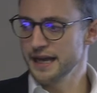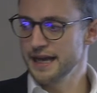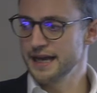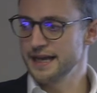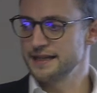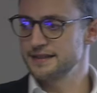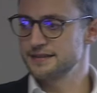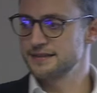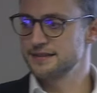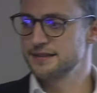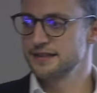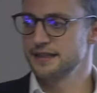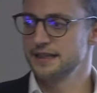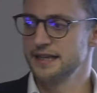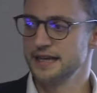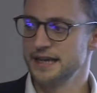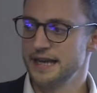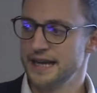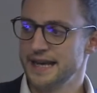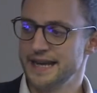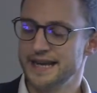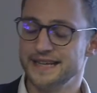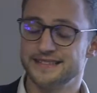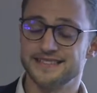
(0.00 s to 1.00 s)
it
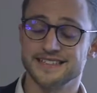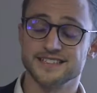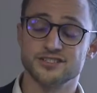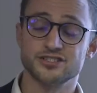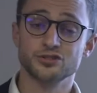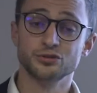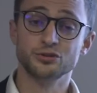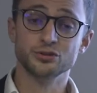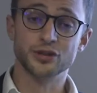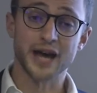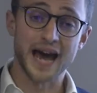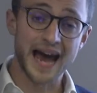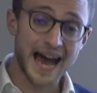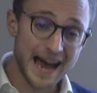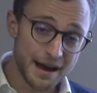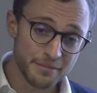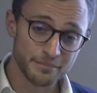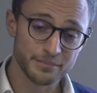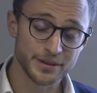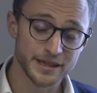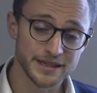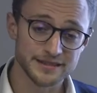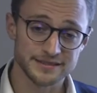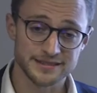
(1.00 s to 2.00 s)
is installed at
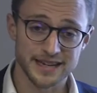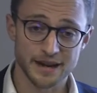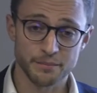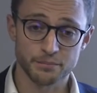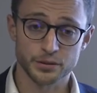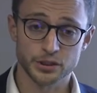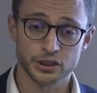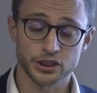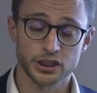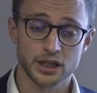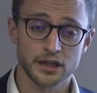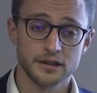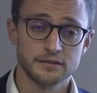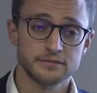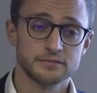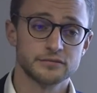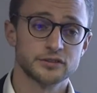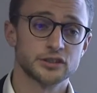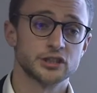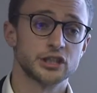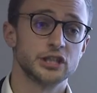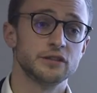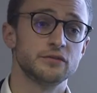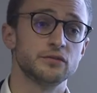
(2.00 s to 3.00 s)
ambient temperature.
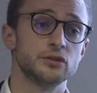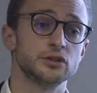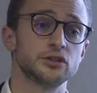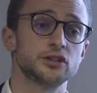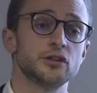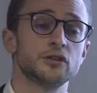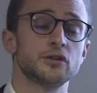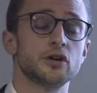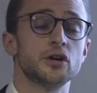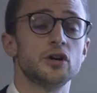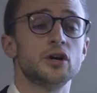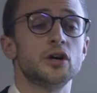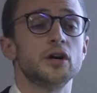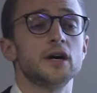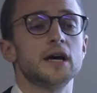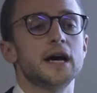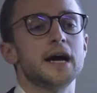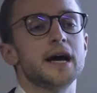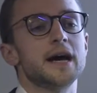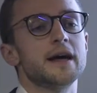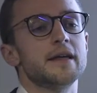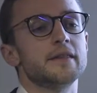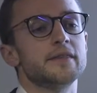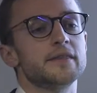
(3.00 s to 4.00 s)
So you've also got
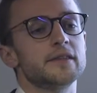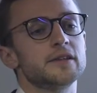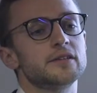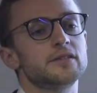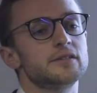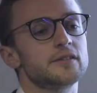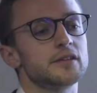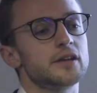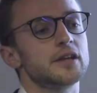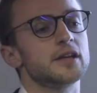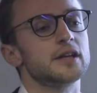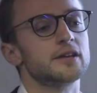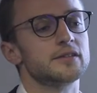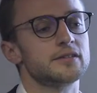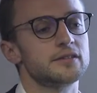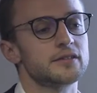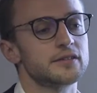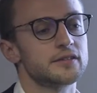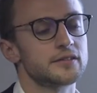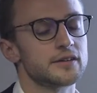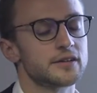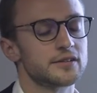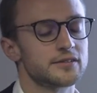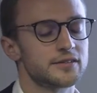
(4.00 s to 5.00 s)
the
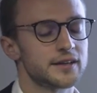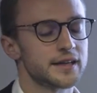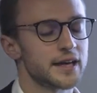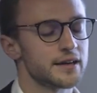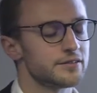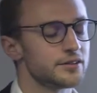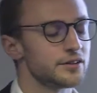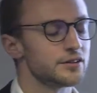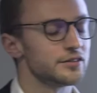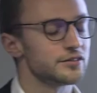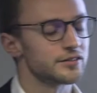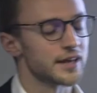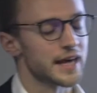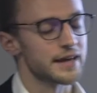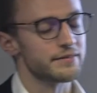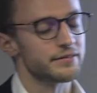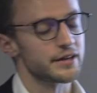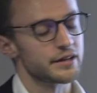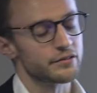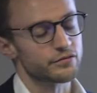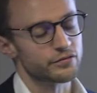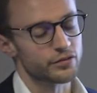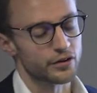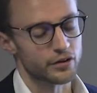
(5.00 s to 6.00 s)
CO2
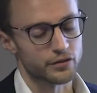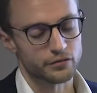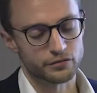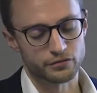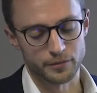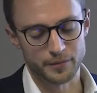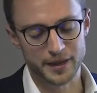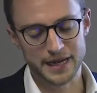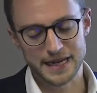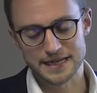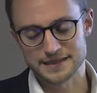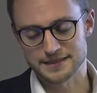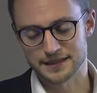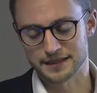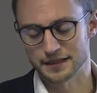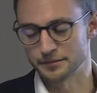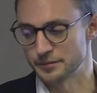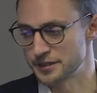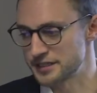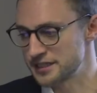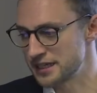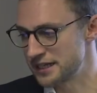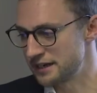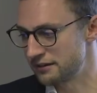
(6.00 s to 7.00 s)
saving from heating the
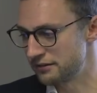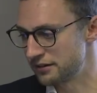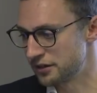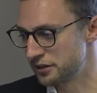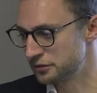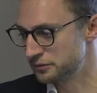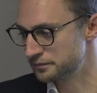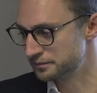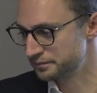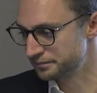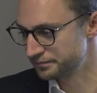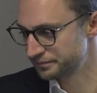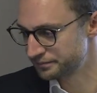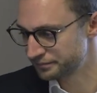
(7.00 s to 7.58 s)
material.